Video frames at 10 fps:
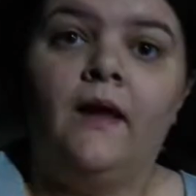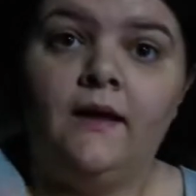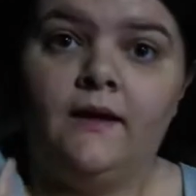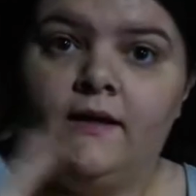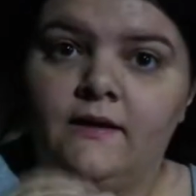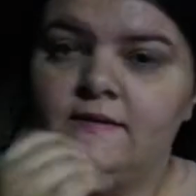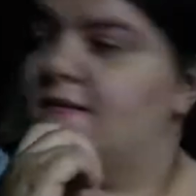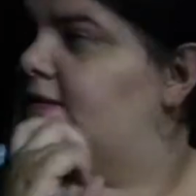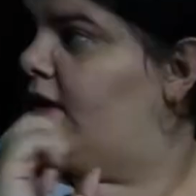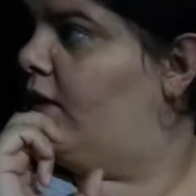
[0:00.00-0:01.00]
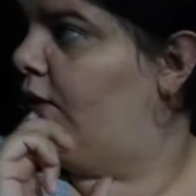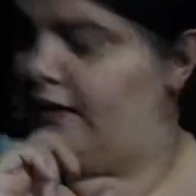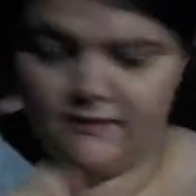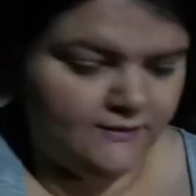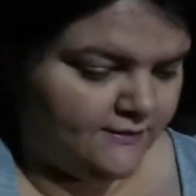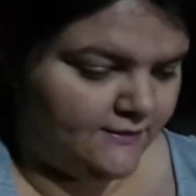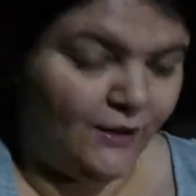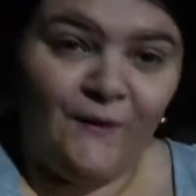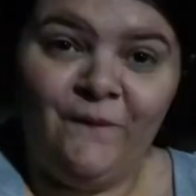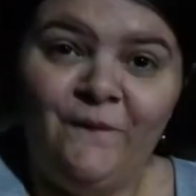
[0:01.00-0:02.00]
Hi, guys. Okay,
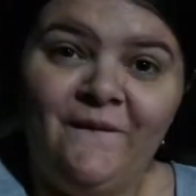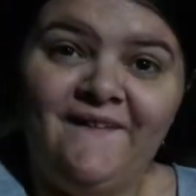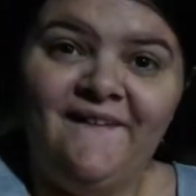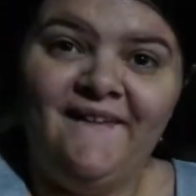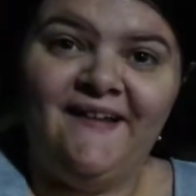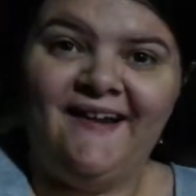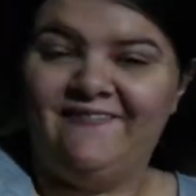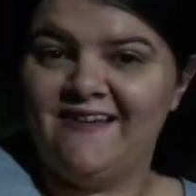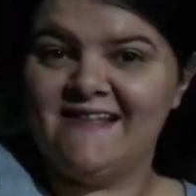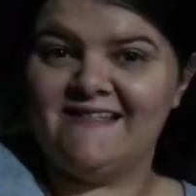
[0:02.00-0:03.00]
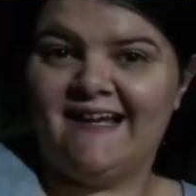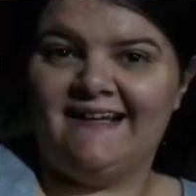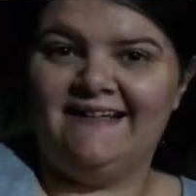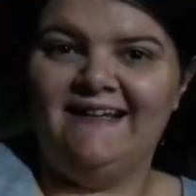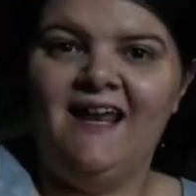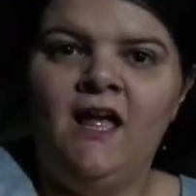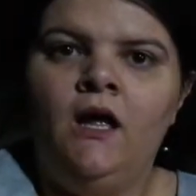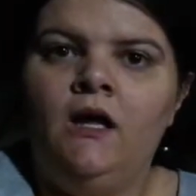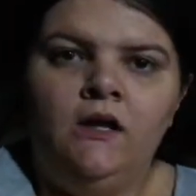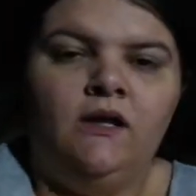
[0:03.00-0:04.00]
so I'm excited.
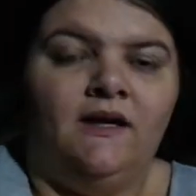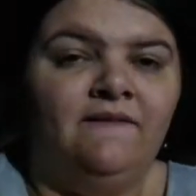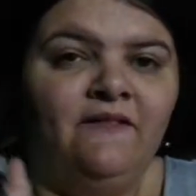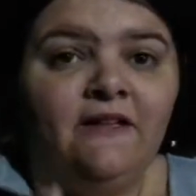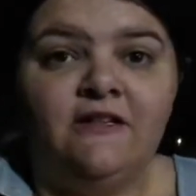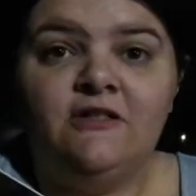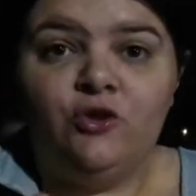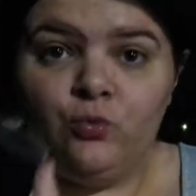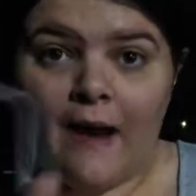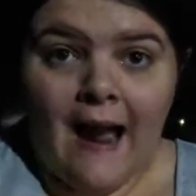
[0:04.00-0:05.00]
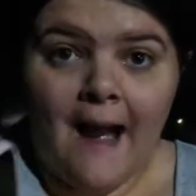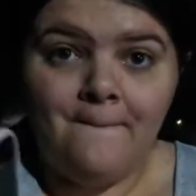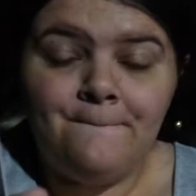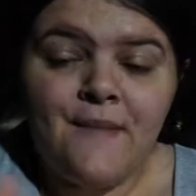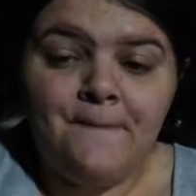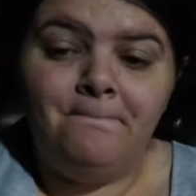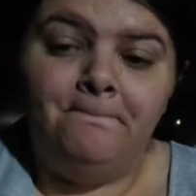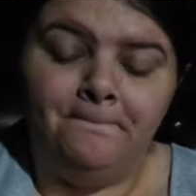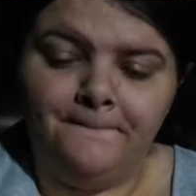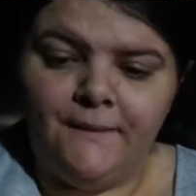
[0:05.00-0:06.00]
I feel like crap,
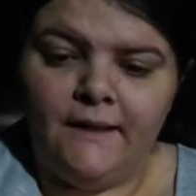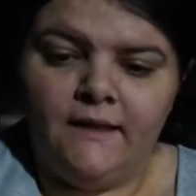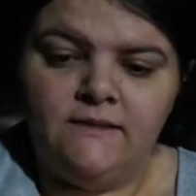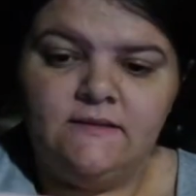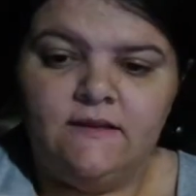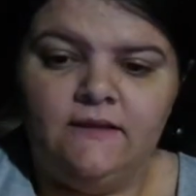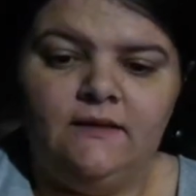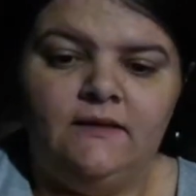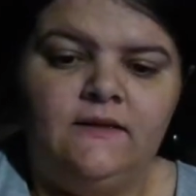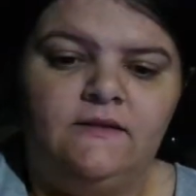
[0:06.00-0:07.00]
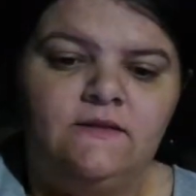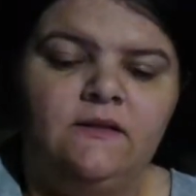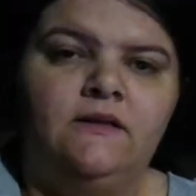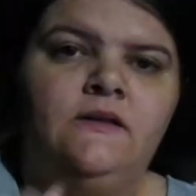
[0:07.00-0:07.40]
but it is